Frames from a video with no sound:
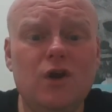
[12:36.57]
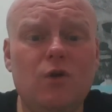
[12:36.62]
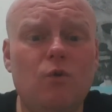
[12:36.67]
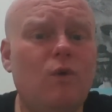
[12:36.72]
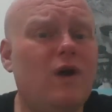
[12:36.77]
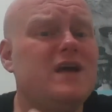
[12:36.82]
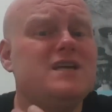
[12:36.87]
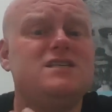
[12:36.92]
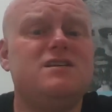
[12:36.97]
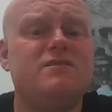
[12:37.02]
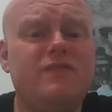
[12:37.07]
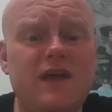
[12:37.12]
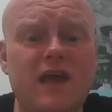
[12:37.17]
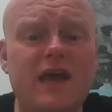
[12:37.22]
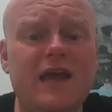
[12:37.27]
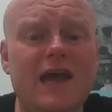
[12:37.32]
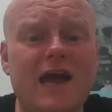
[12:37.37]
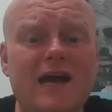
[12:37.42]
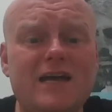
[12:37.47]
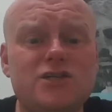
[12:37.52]
Where's the
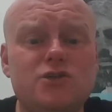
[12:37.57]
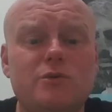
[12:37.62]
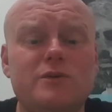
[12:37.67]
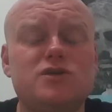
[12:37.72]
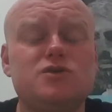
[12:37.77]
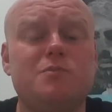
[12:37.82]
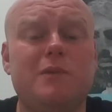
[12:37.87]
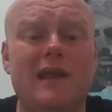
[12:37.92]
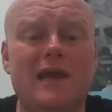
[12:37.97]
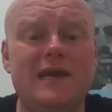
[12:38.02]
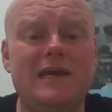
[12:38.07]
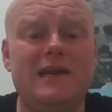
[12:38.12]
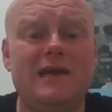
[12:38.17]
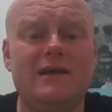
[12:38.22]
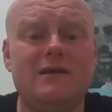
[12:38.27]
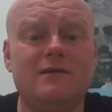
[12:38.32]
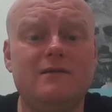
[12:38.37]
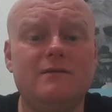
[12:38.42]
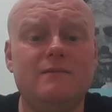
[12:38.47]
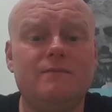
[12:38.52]
VAR to explain
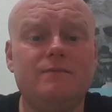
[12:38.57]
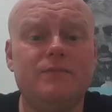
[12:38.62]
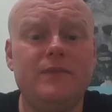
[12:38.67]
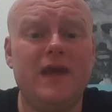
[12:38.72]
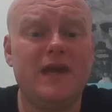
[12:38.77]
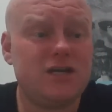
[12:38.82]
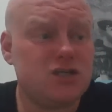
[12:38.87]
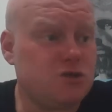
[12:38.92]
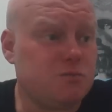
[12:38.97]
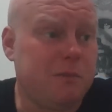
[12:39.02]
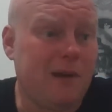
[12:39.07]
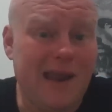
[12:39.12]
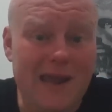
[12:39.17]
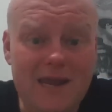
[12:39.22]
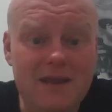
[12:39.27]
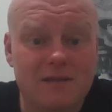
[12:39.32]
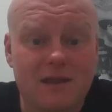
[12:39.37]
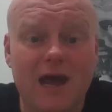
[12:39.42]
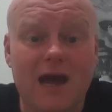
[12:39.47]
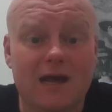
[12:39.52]
it?
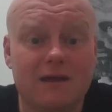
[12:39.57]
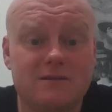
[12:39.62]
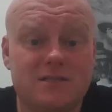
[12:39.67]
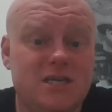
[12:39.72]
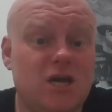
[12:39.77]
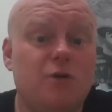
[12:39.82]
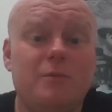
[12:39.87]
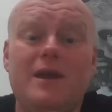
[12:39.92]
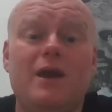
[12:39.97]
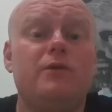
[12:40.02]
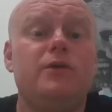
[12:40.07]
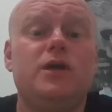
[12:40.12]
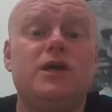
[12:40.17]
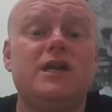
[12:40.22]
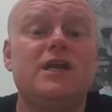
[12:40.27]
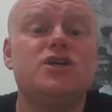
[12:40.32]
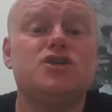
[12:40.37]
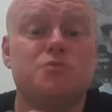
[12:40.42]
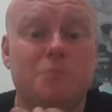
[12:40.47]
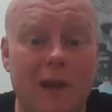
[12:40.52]
Explain that. Tell me how you
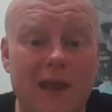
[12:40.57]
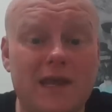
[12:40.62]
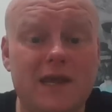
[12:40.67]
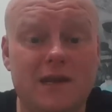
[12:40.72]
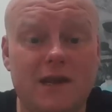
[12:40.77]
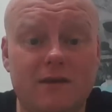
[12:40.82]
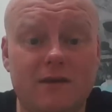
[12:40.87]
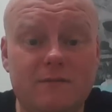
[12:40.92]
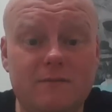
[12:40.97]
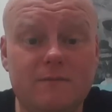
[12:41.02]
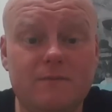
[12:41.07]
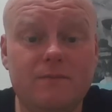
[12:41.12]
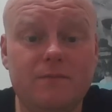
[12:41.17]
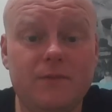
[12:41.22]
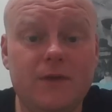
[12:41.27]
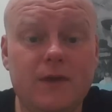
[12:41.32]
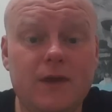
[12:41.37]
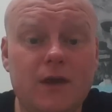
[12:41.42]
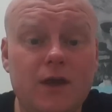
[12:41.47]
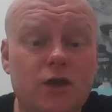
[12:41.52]
can explain it.
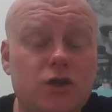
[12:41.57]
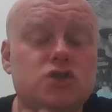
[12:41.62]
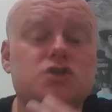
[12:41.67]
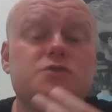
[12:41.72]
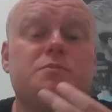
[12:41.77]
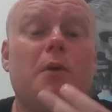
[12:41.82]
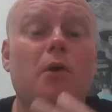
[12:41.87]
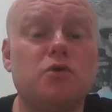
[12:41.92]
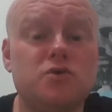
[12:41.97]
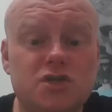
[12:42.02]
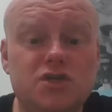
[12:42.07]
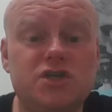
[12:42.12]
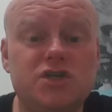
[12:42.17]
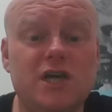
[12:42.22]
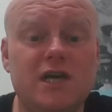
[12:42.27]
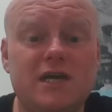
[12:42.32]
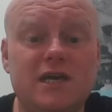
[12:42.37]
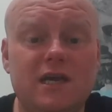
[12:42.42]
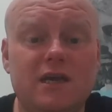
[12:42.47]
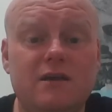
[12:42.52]
You're supposed to
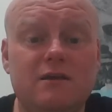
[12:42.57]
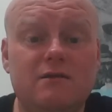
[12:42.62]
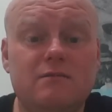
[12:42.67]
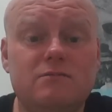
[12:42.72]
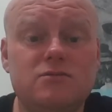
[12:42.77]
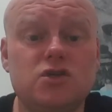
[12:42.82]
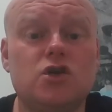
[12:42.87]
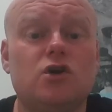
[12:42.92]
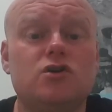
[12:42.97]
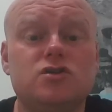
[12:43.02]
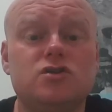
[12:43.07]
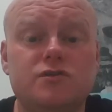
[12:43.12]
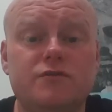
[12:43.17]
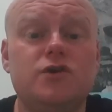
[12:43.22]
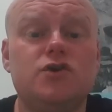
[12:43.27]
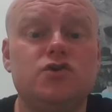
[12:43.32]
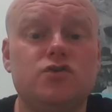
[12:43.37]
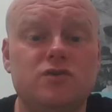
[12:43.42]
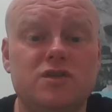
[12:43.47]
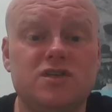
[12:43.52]
check it. It's a
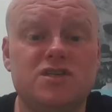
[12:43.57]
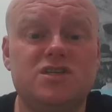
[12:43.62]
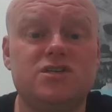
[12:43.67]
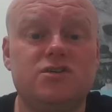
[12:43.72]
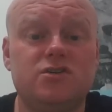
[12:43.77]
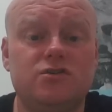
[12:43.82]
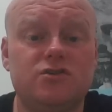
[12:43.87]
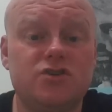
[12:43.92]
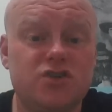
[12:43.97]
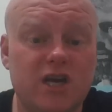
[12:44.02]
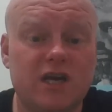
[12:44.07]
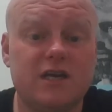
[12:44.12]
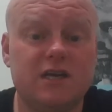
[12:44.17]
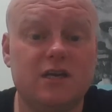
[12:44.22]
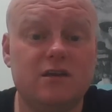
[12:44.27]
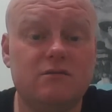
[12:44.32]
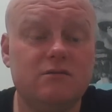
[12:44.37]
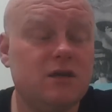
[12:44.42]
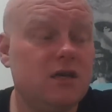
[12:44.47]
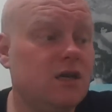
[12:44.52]
controversial decision. Check
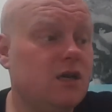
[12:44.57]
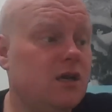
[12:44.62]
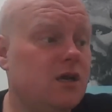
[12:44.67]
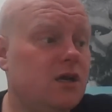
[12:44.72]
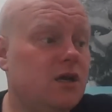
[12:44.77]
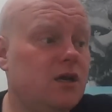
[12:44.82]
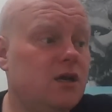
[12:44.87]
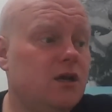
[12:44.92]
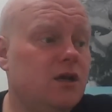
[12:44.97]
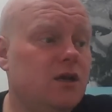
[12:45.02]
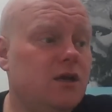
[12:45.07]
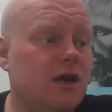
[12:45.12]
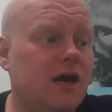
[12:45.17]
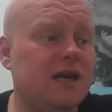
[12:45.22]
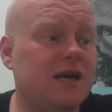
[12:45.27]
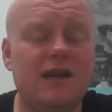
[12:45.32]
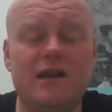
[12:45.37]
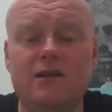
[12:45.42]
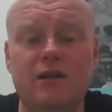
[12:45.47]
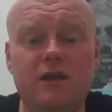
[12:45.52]
it.
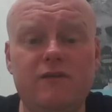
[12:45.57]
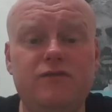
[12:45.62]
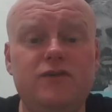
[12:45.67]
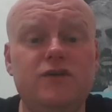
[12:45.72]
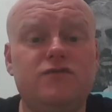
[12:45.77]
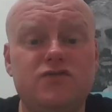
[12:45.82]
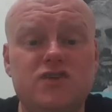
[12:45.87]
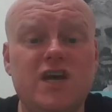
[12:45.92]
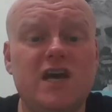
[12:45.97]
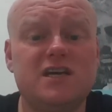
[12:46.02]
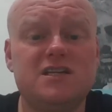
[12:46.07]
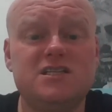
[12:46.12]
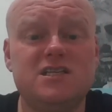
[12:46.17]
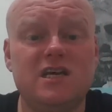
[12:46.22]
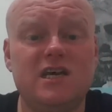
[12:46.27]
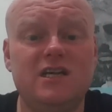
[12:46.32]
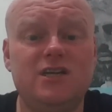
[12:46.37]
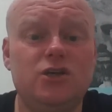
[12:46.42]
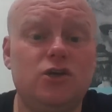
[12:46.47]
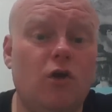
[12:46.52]
And then if you've checked
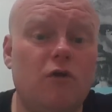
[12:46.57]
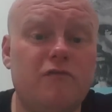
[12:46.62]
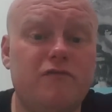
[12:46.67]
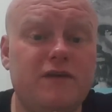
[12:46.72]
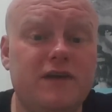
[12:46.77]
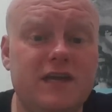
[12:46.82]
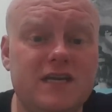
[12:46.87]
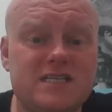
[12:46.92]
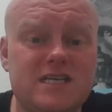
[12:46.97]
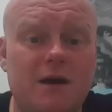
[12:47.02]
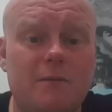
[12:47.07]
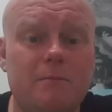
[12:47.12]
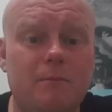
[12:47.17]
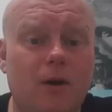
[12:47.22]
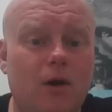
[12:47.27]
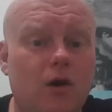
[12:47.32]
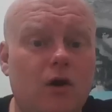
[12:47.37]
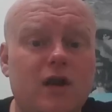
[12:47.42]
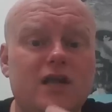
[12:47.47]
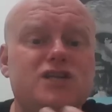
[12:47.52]
it and you don't think it's
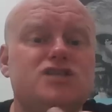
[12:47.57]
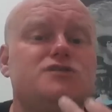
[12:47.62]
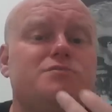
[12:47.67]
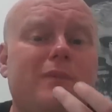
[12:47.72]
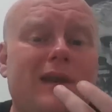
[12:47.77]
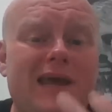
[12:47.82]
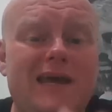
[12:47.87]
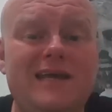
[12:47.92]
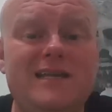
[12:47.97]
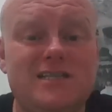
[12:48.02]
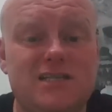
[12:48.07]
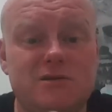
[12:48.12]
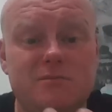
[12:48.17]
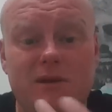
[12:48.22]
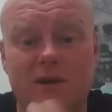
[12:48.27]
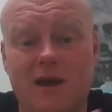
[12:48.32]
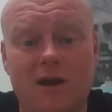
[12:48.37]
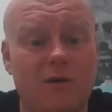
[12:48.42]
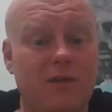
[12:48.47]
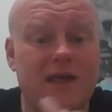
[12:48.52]
handball, explain to
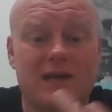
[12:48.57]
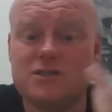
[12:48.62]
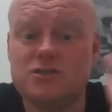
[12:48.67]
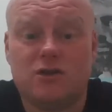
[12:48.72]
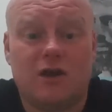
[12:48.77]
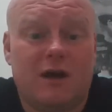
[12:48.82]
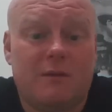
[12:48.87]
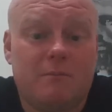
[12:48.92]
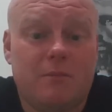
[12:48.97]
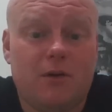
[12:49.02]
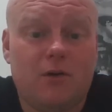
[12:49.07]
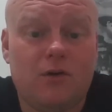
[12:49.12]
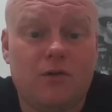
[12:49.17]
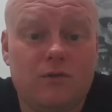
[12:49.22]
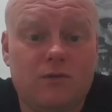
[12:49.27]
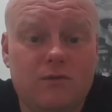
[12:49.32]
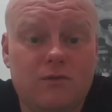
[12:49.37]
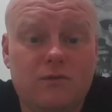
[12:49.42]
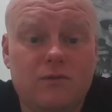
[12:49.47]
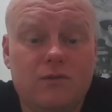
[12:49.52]
me how that is not
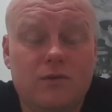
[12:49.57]
handball.